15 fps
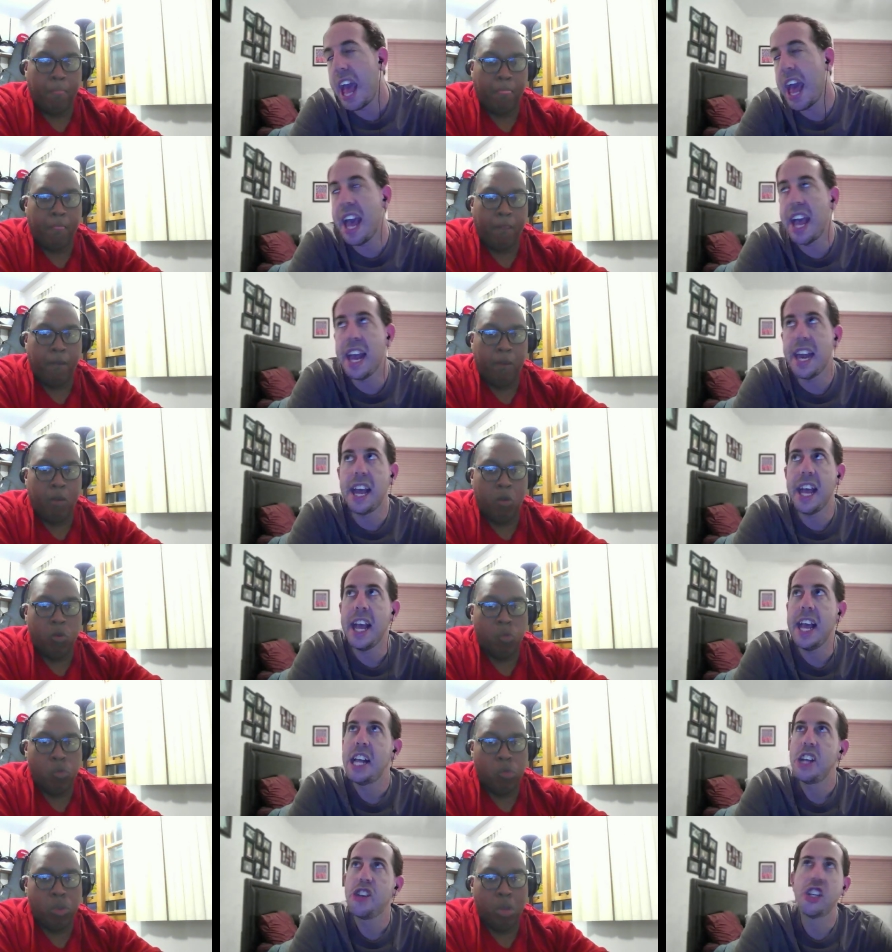Speaker 1: And
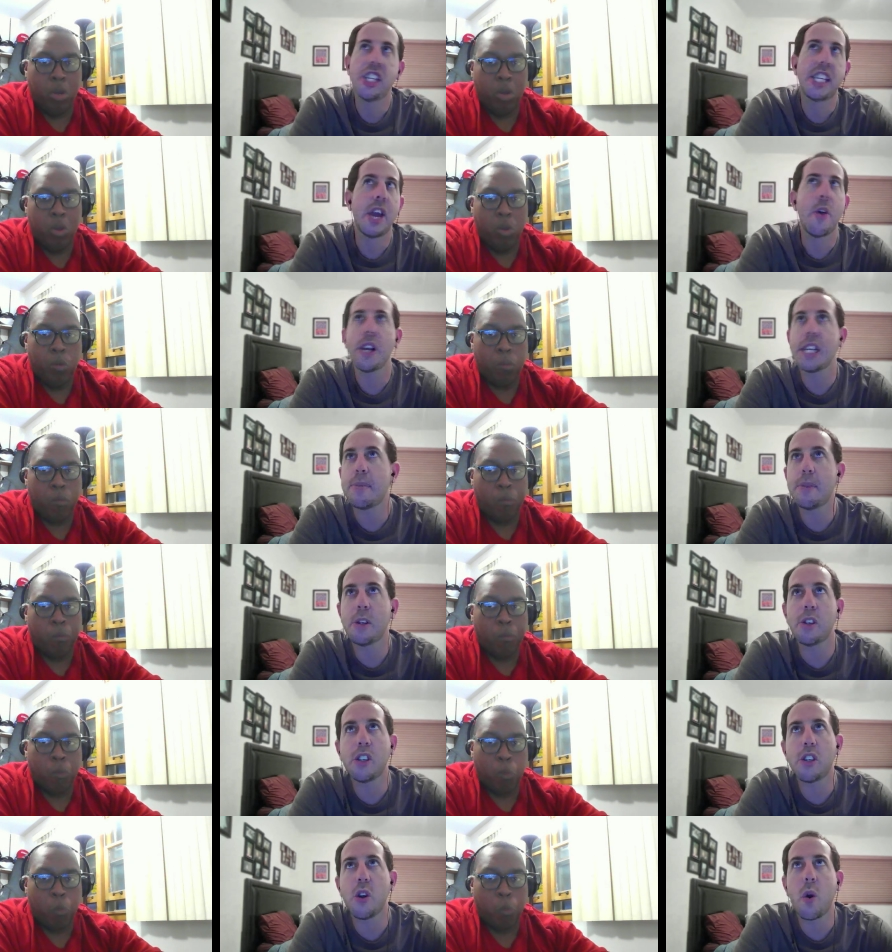just hearing some of
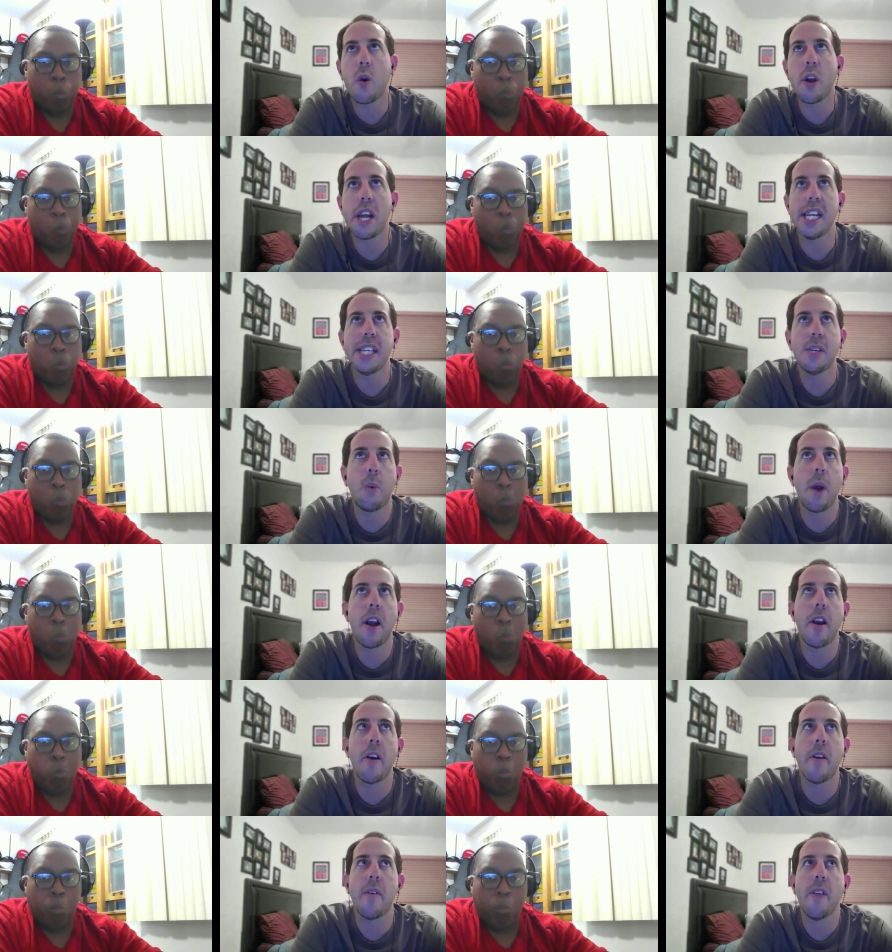those stories
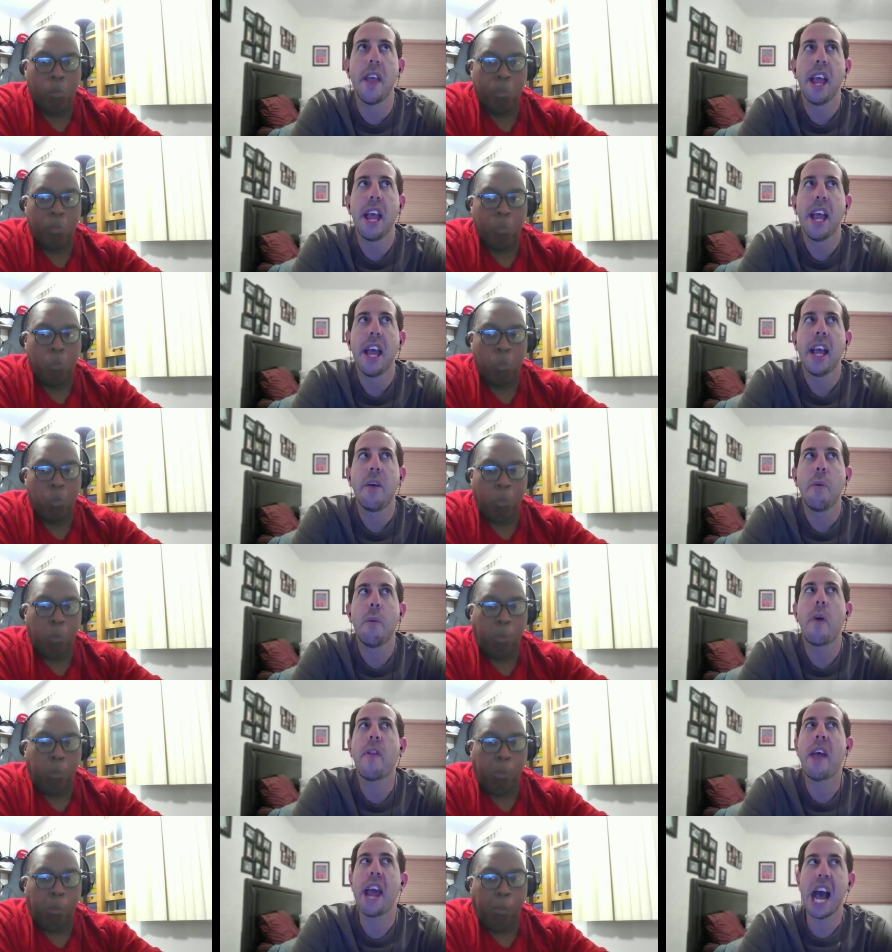where
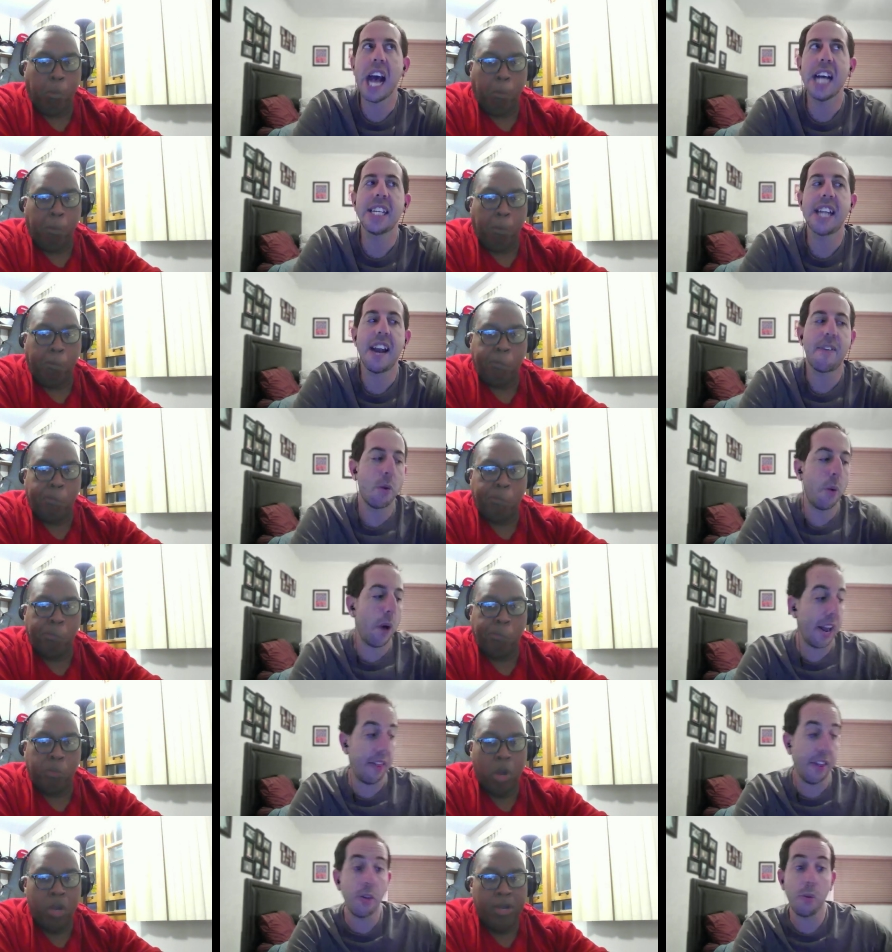when they asked
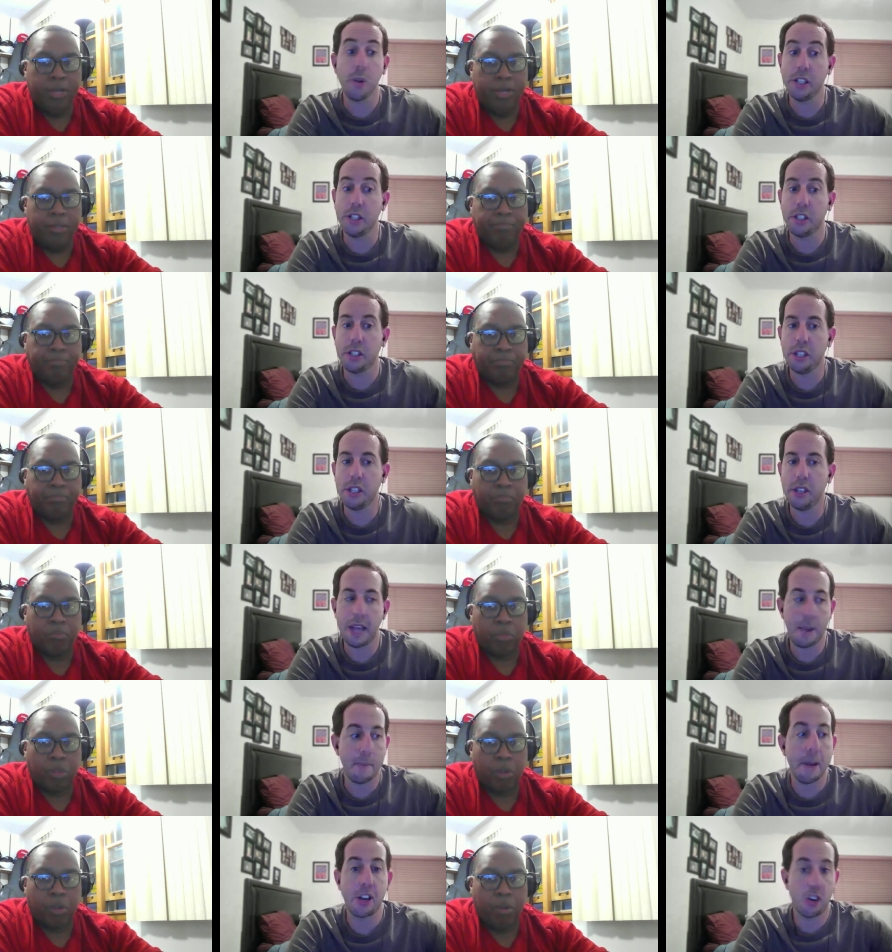everyone, and this was,
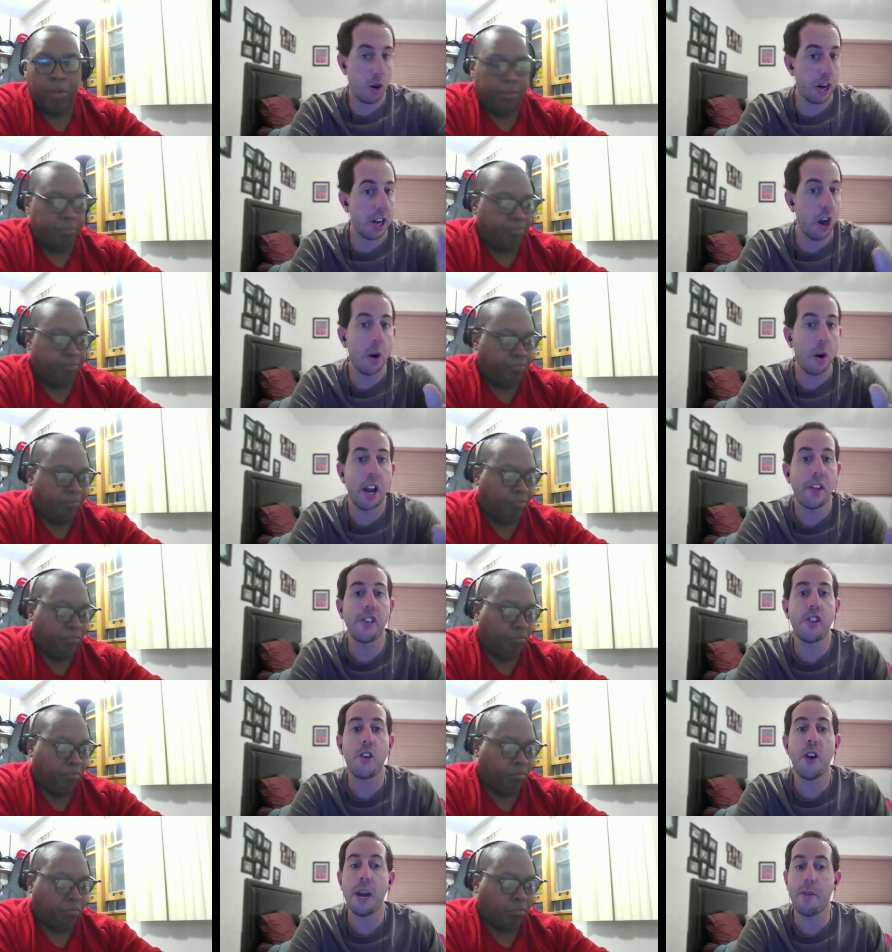they made sort of noted on the
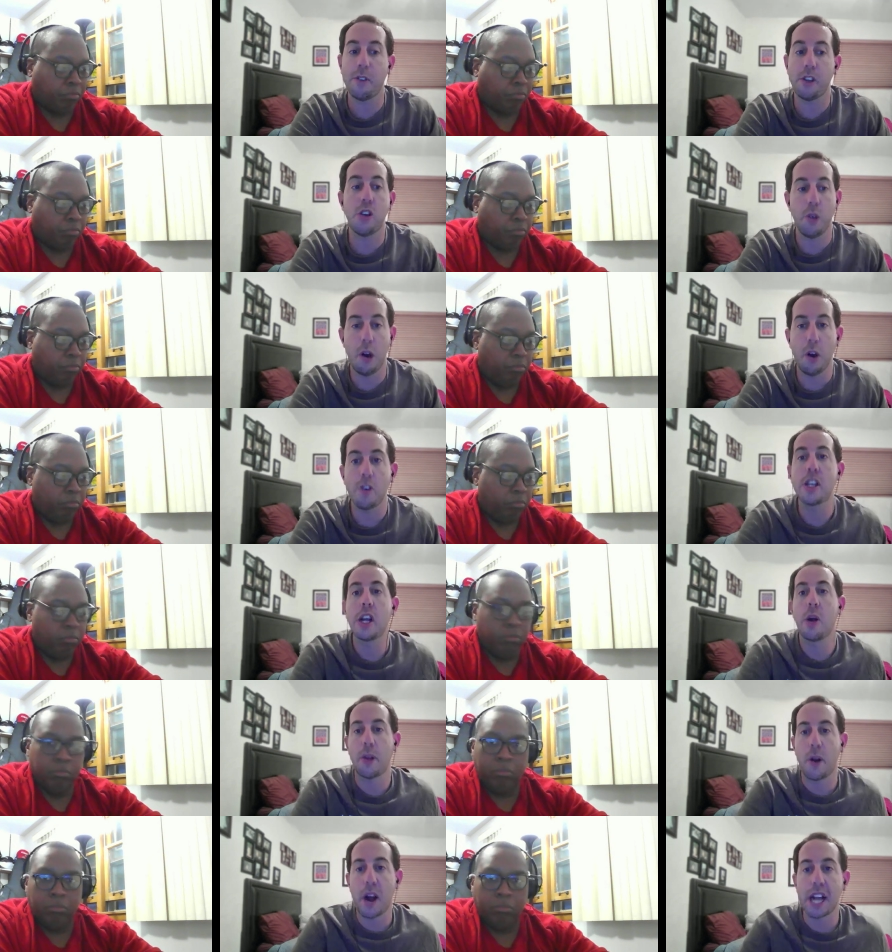screen, it was two years
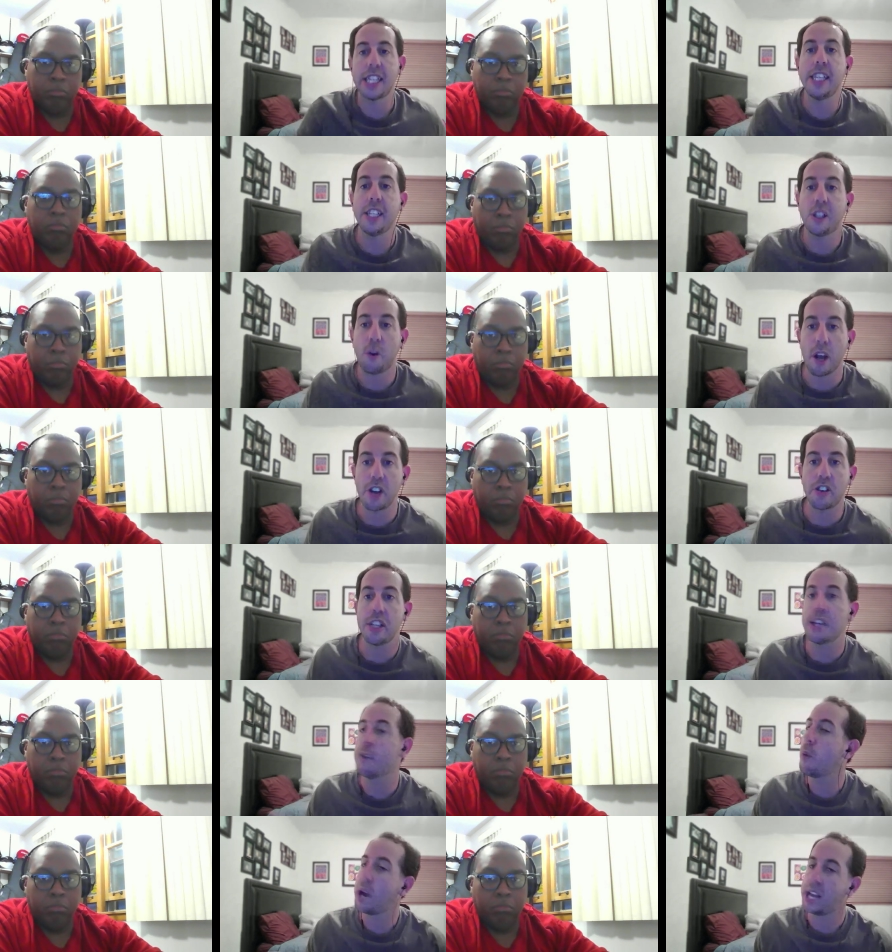ago, and they're asking these
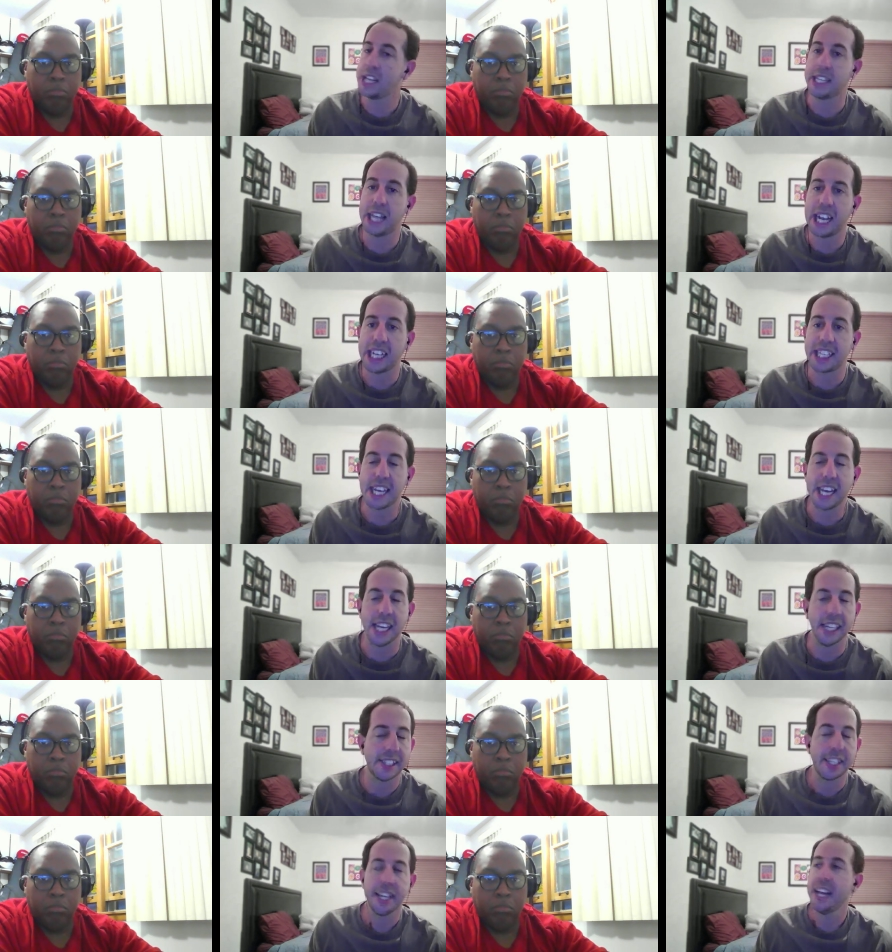questions of what his legacy
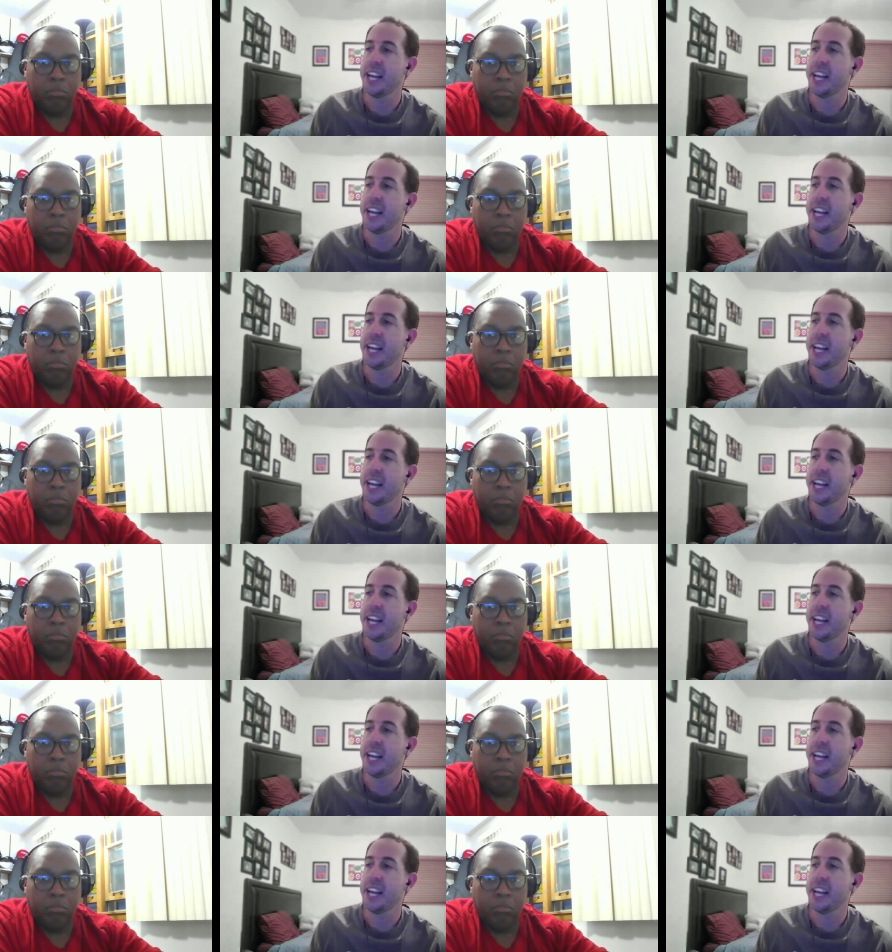is.